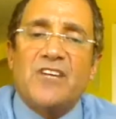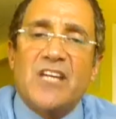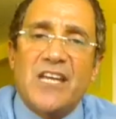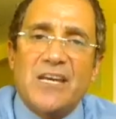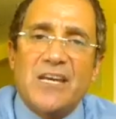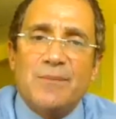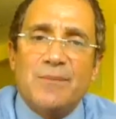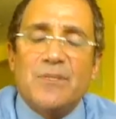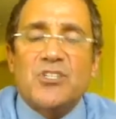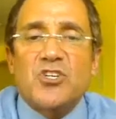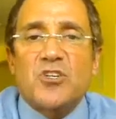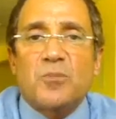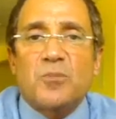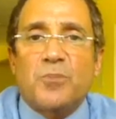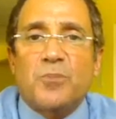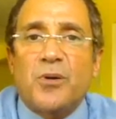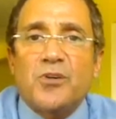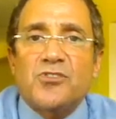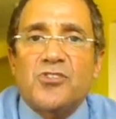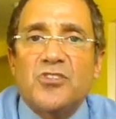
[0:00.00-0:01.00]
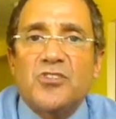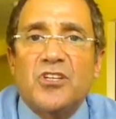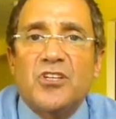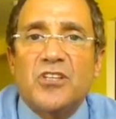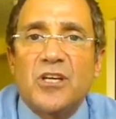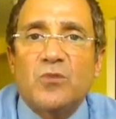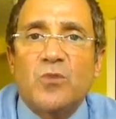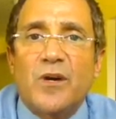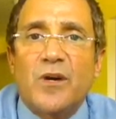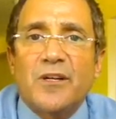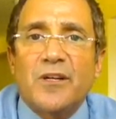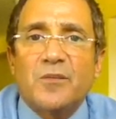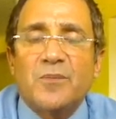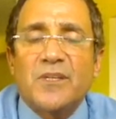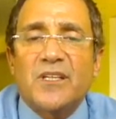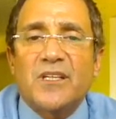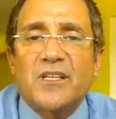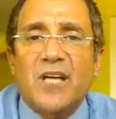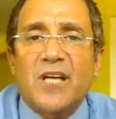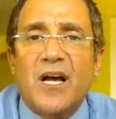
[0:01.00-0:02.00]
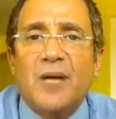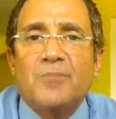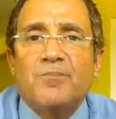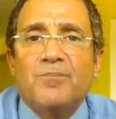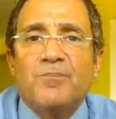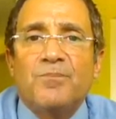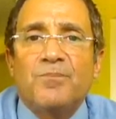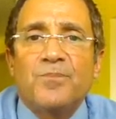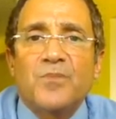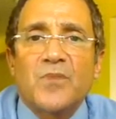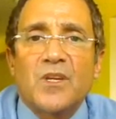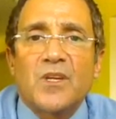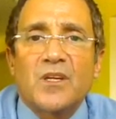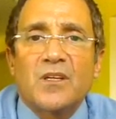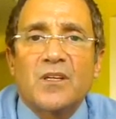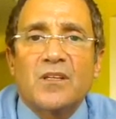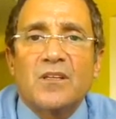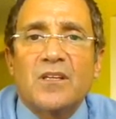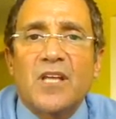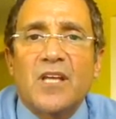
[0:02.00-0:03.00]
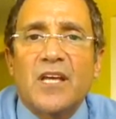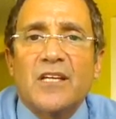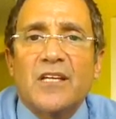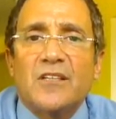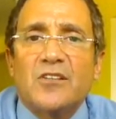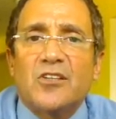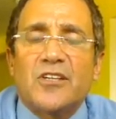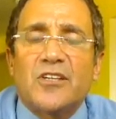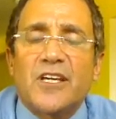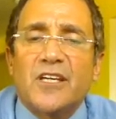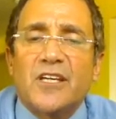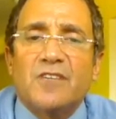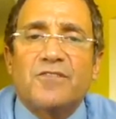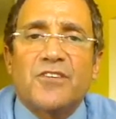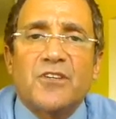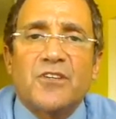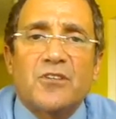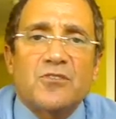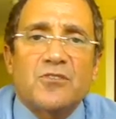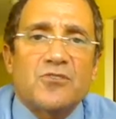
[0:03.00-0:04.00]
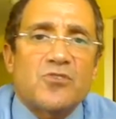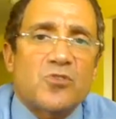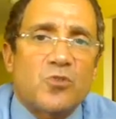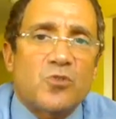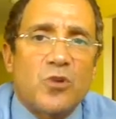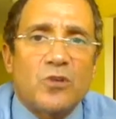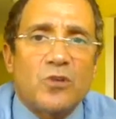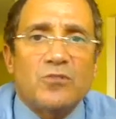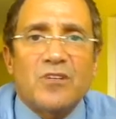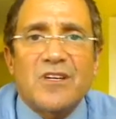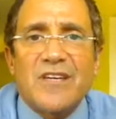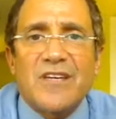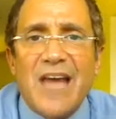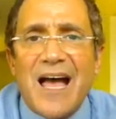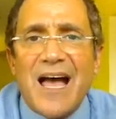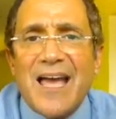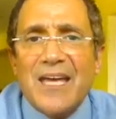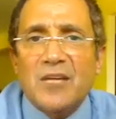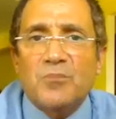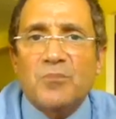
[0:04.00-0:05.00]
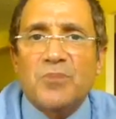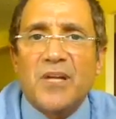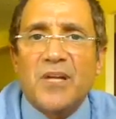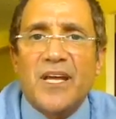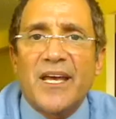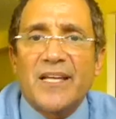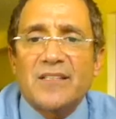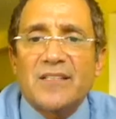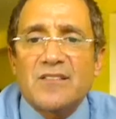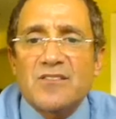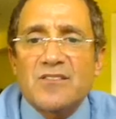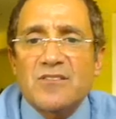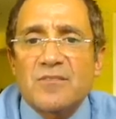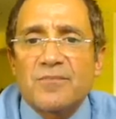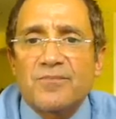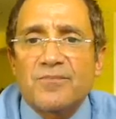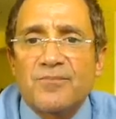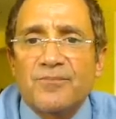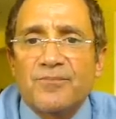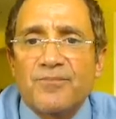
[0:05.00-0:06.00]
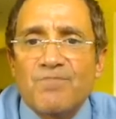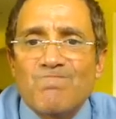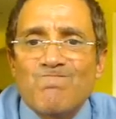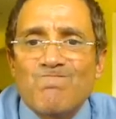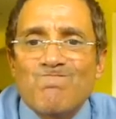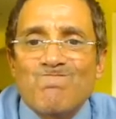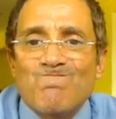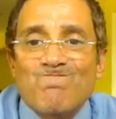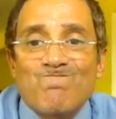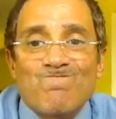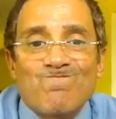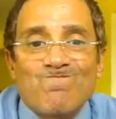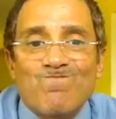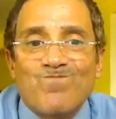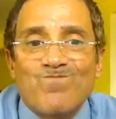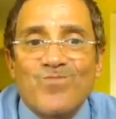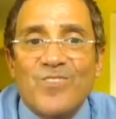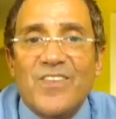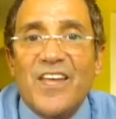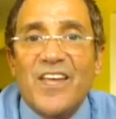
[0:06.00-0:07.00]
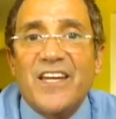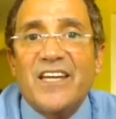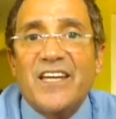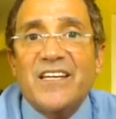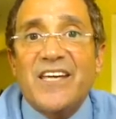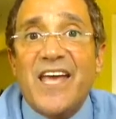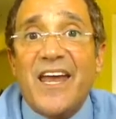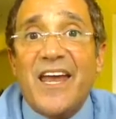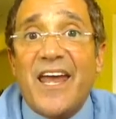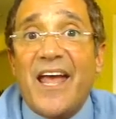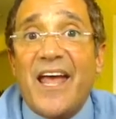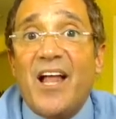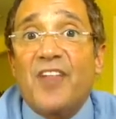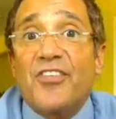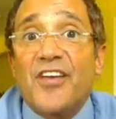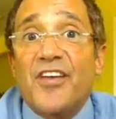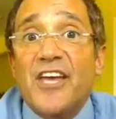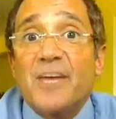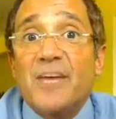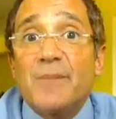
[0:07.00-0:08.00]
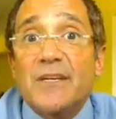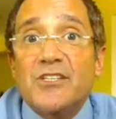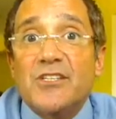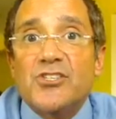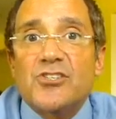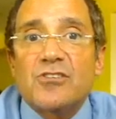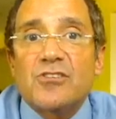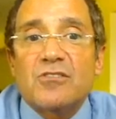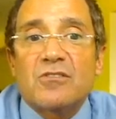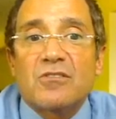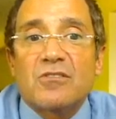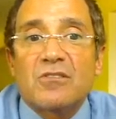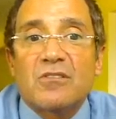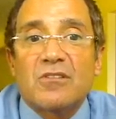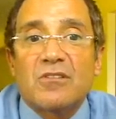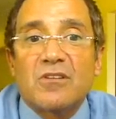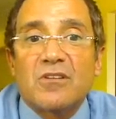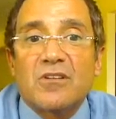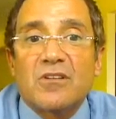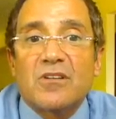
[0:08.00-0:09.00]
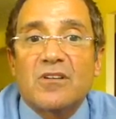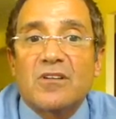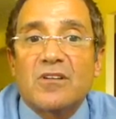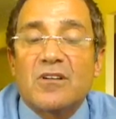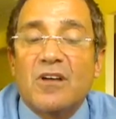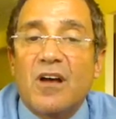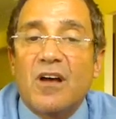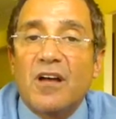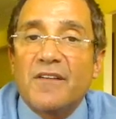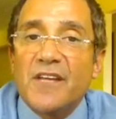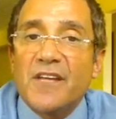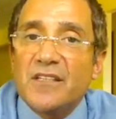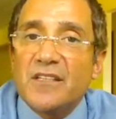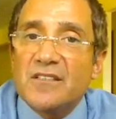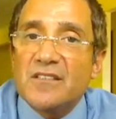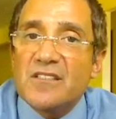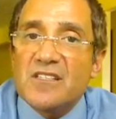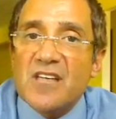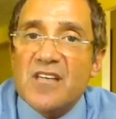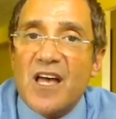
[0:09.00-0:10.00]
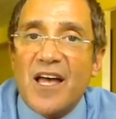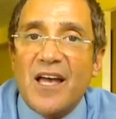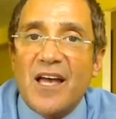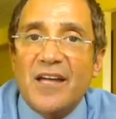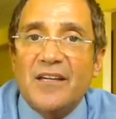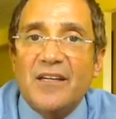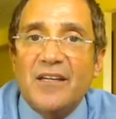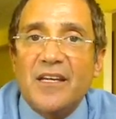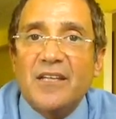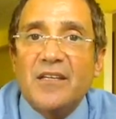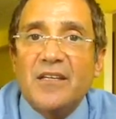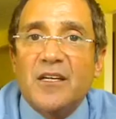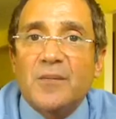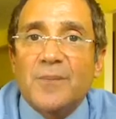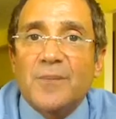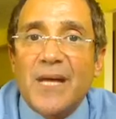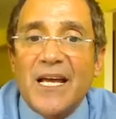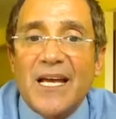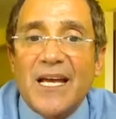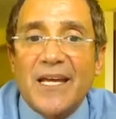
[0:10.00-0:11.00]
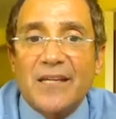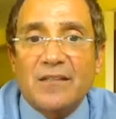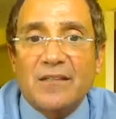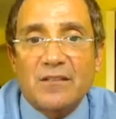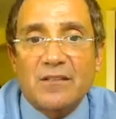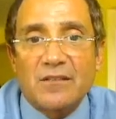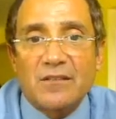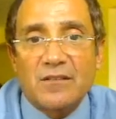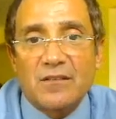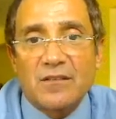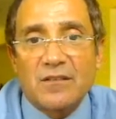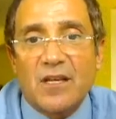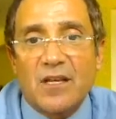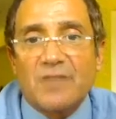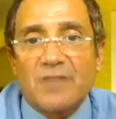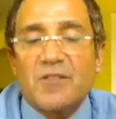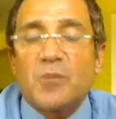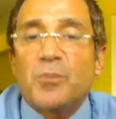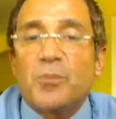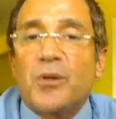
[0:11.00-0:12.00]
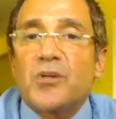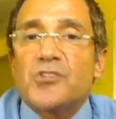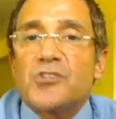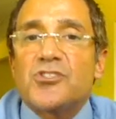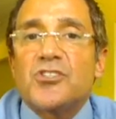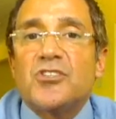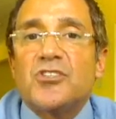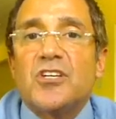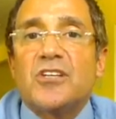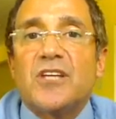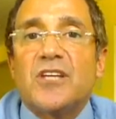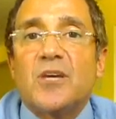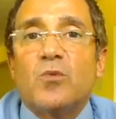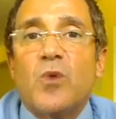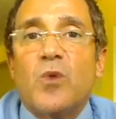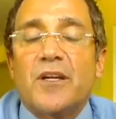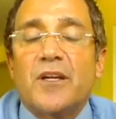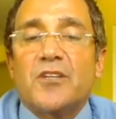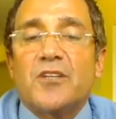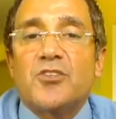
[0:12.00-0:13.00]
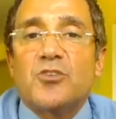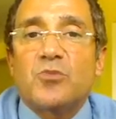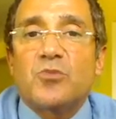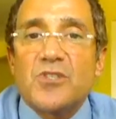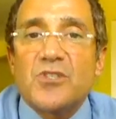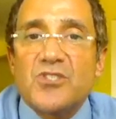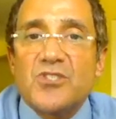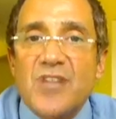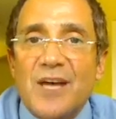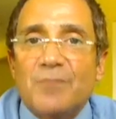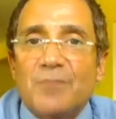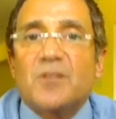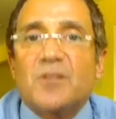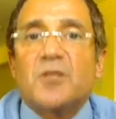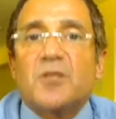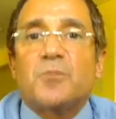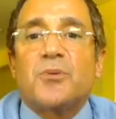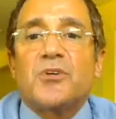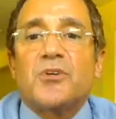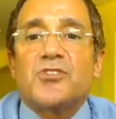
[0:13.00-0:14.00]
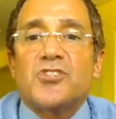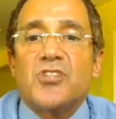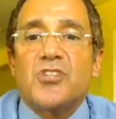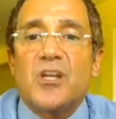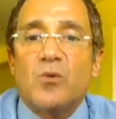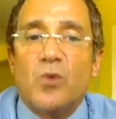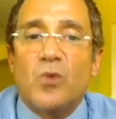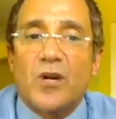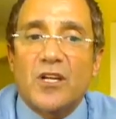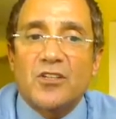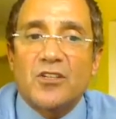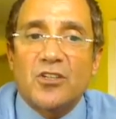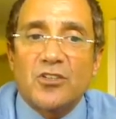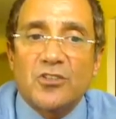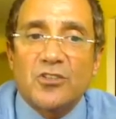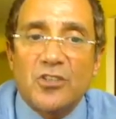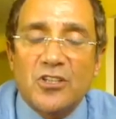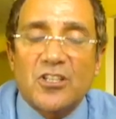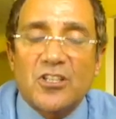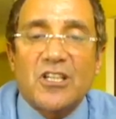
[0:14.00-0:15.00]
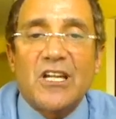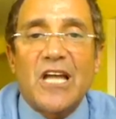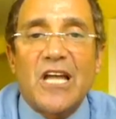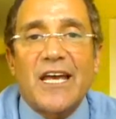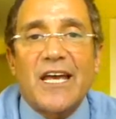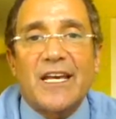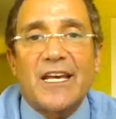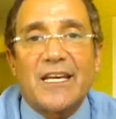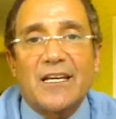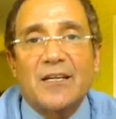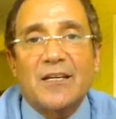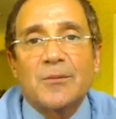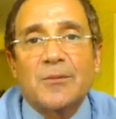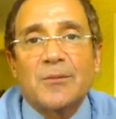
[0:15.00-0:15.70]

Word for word: an image of the person that they want to become, they're looking for those, quote, diet plans. They didn't get a healthy image on the inside, in their mind, of the person that they wanted to resemble, the person they wanted to look like.